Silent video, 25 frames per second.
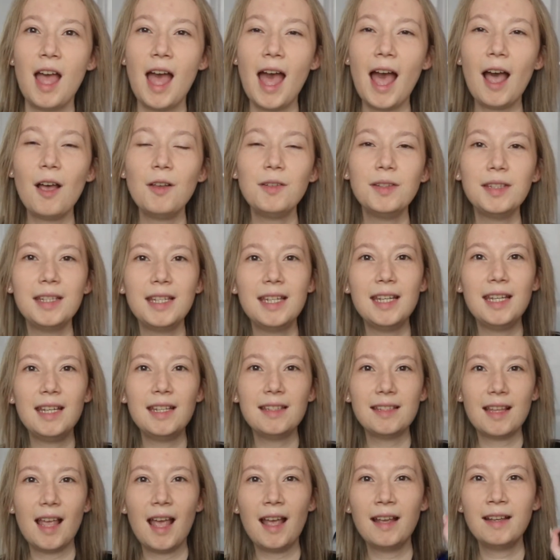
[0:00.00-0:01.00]
house
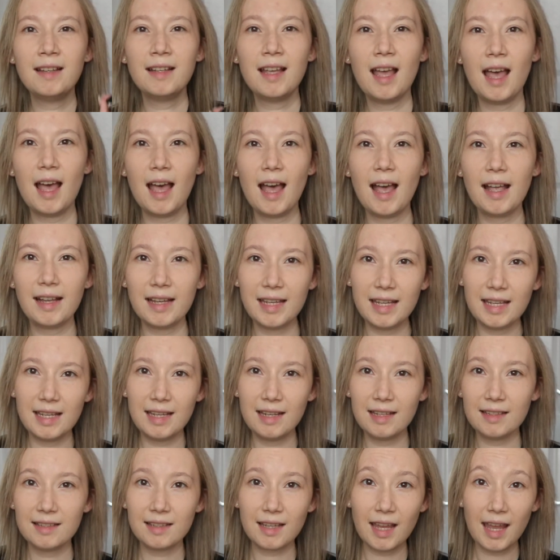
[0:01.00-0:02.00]
keys and car
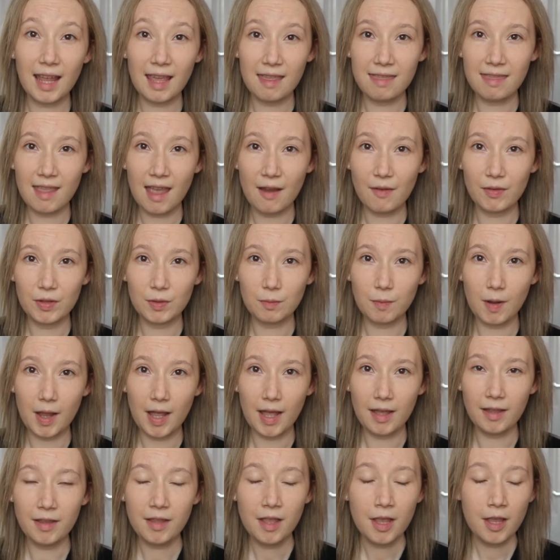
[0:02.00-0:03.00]
keys in there as
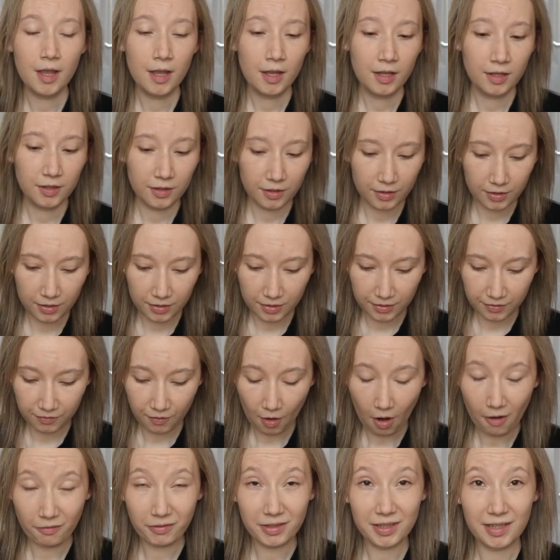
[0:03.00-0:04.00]
well.
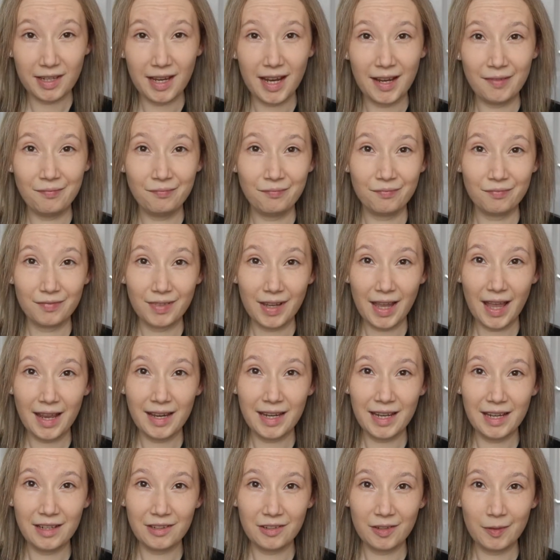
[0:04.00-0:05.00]
Obviously, I
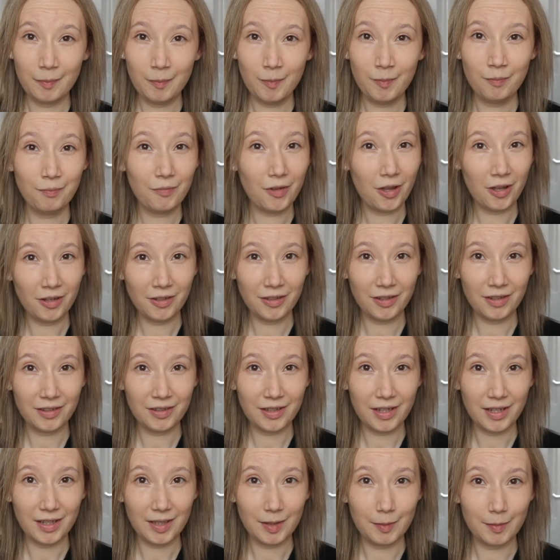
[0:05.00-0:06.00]
need them on a
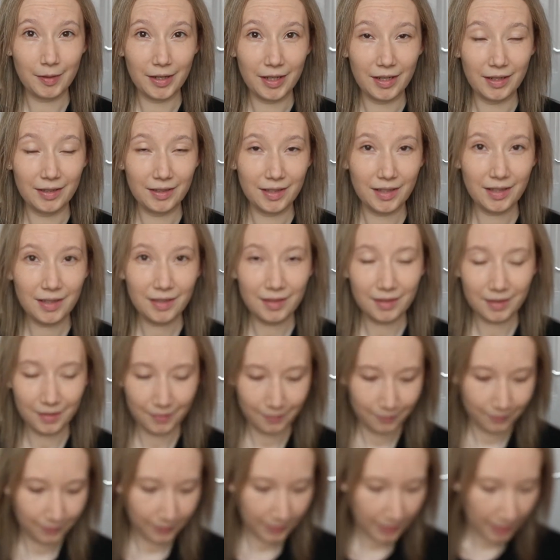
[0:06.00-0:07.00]
daily basis.